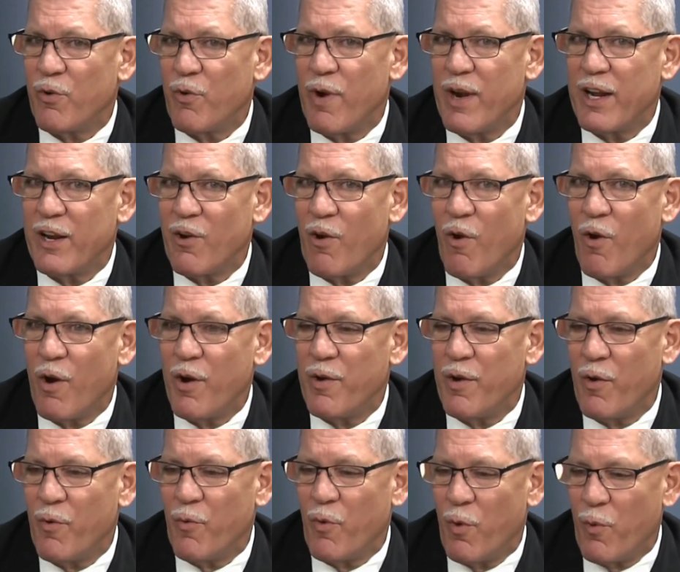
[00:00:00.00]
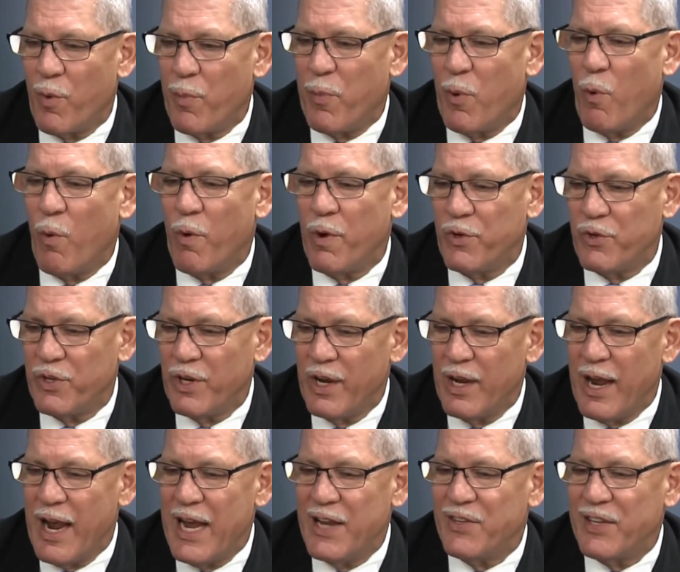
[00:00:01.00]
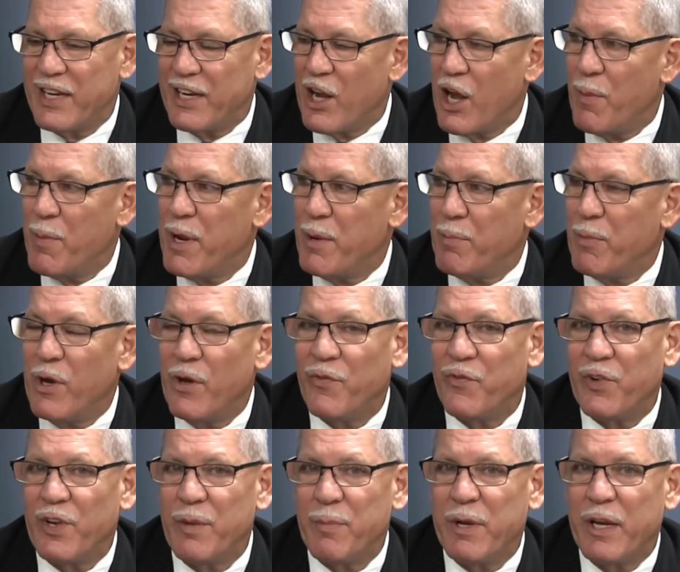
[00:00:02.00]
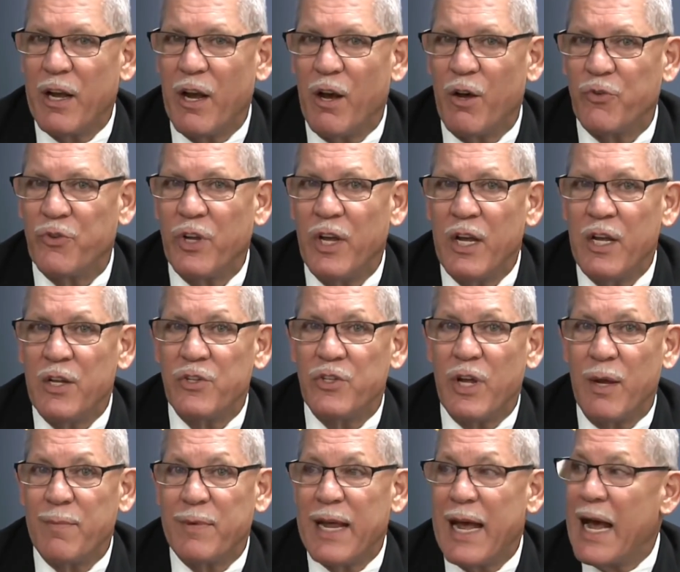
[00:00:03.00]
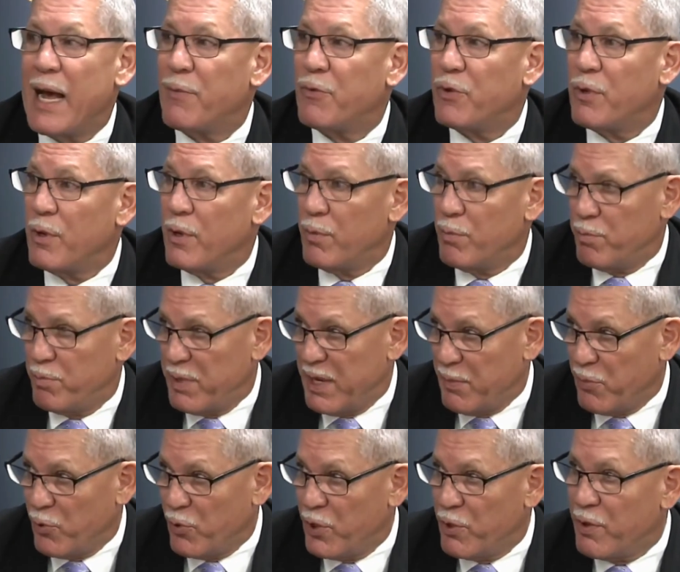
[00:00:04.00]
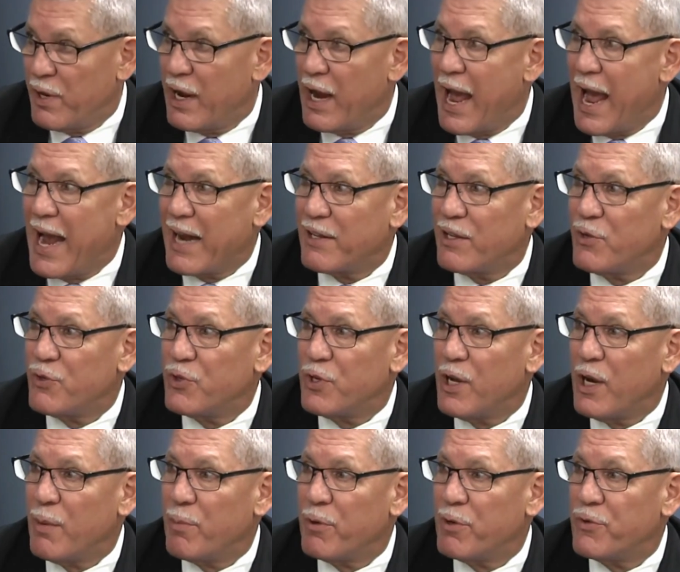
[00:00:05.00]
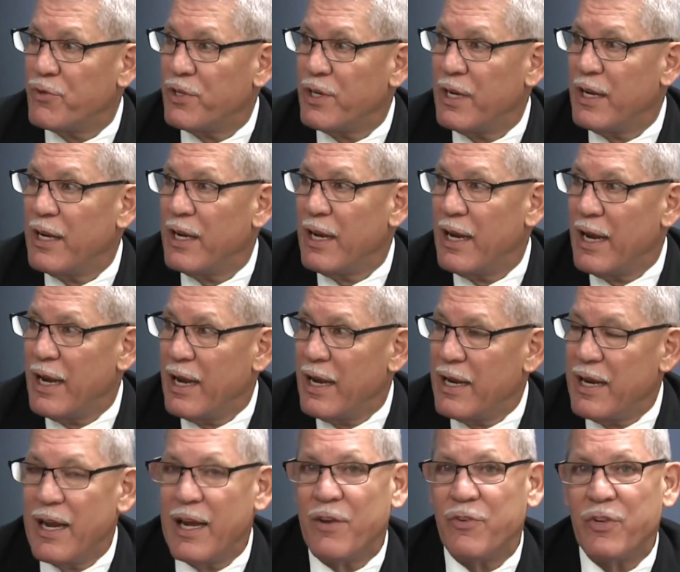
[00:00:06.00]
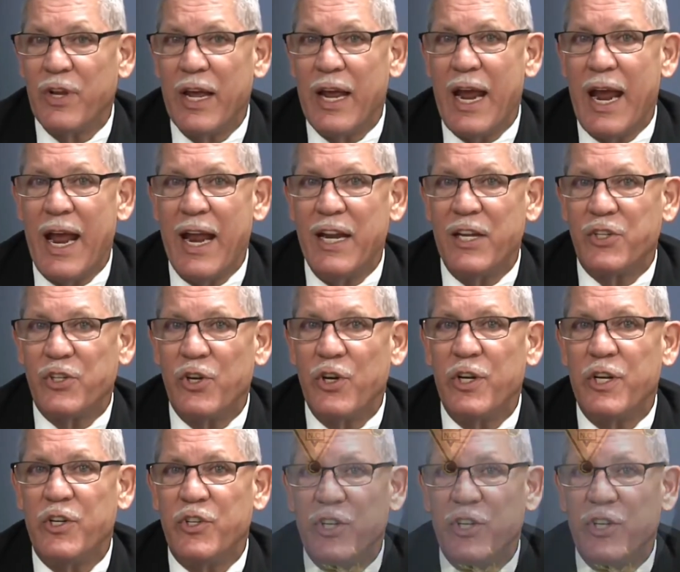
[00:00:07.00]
credit card r- reports as they come in monthly because sometimes People do hack those numbers. Absolutely. Yes, and it's good to